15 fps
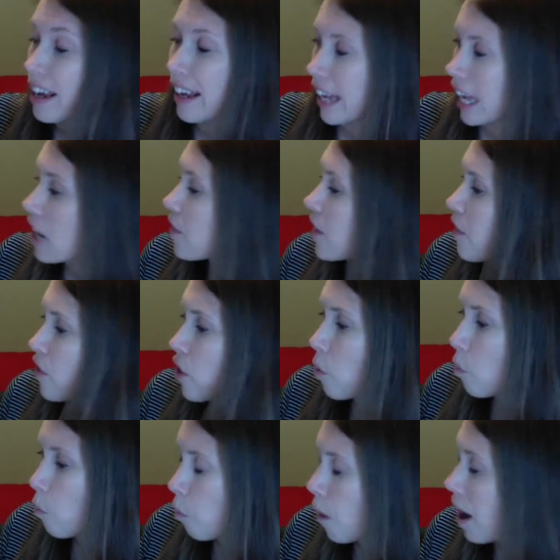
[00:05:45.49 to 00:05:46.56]
Even if the
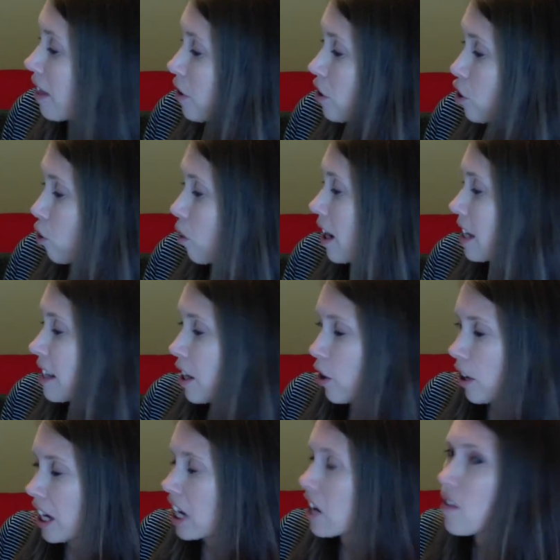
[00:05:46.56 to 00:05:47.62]
weather's crazy
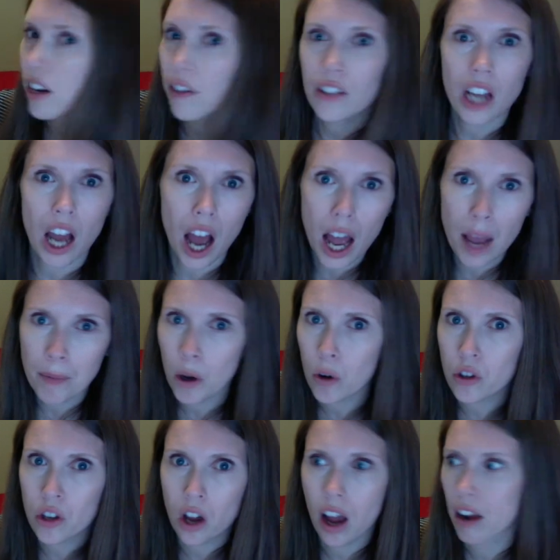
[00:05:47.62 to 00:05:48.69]
or even if time
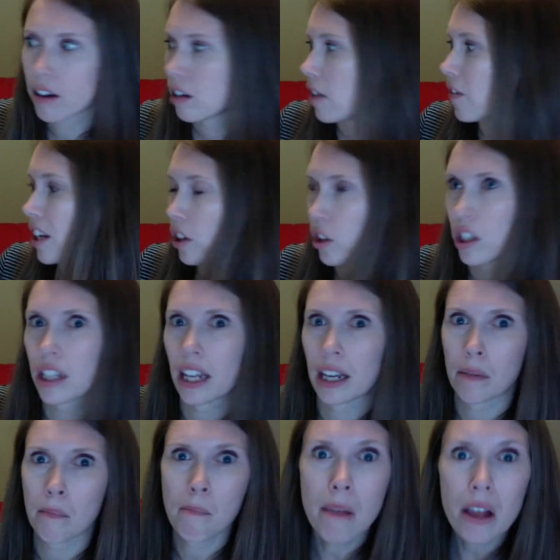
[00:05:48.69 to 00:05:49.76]
goes on, even it looks like
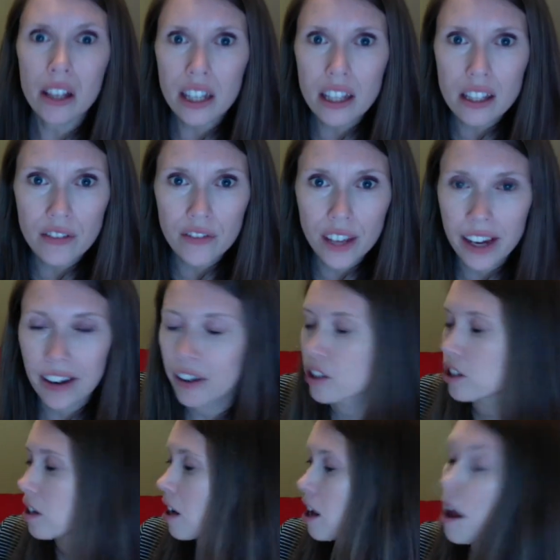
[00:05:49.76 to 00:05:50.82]
millions of
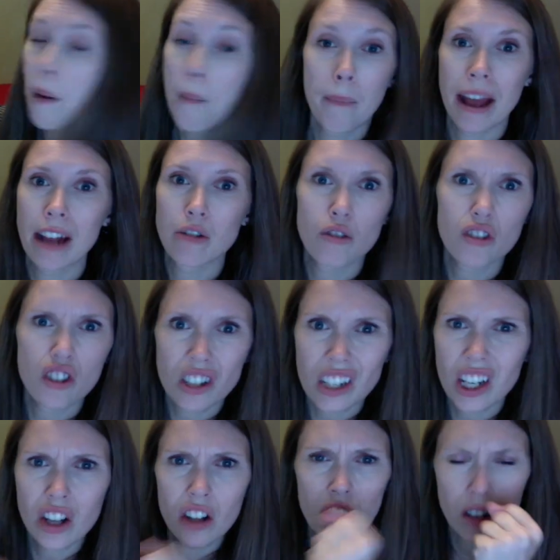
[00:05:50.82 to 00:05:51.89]
years, Petra's
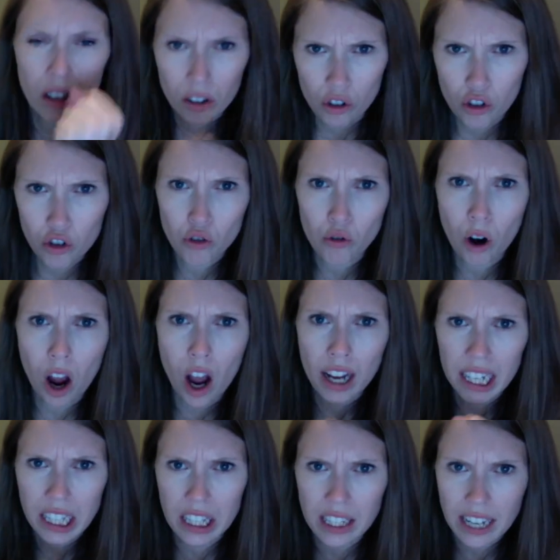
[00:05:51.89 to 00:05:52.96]
still strong
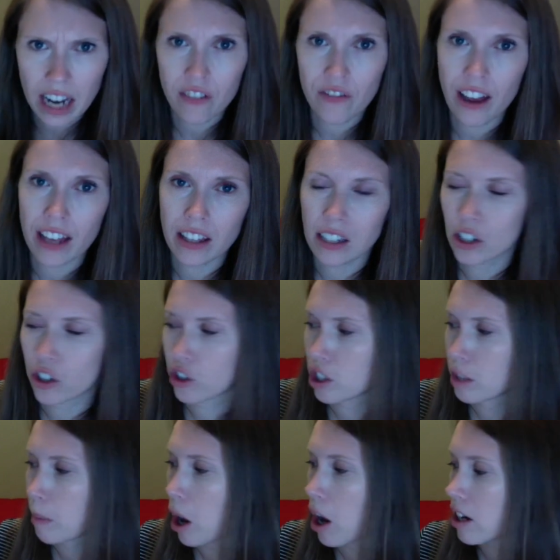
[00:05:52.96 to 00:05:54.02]
and steadfast in her
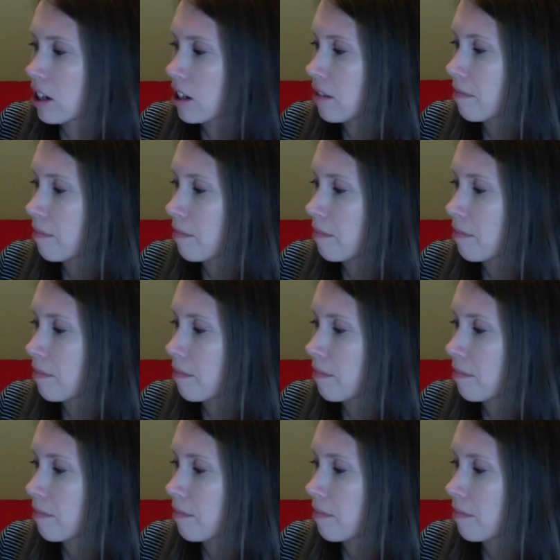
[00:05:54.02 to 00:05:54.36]
spot.